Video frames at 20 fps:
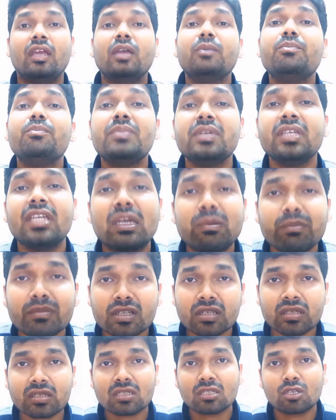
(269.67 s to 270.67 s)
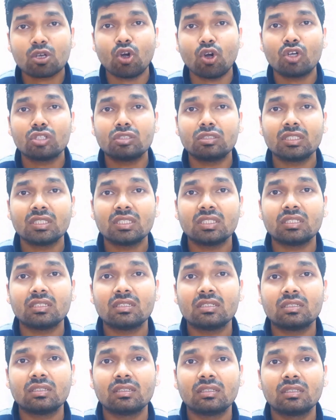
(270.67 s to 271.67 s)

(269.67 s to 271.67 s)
MBMS, or the